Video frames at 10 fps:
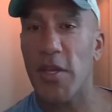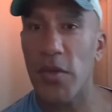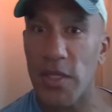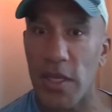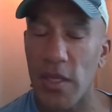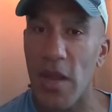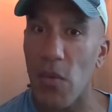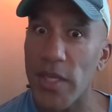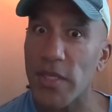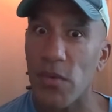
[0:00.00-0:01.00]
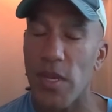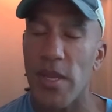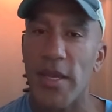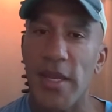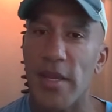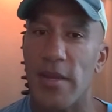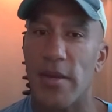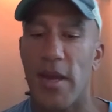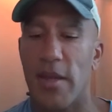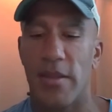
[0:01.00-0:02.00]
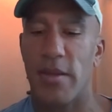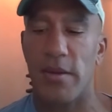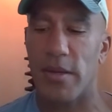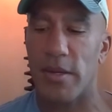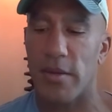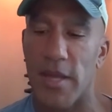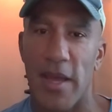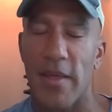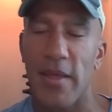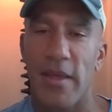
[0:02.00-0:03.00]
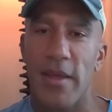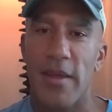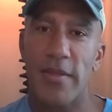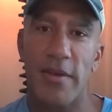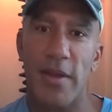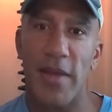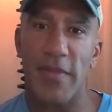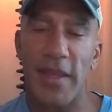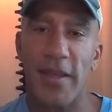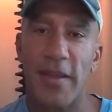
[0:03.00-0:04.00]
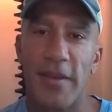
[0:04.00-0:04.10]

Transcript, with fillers: that's going to be using a lot? What is what do they need? And they're not they're they're not they're not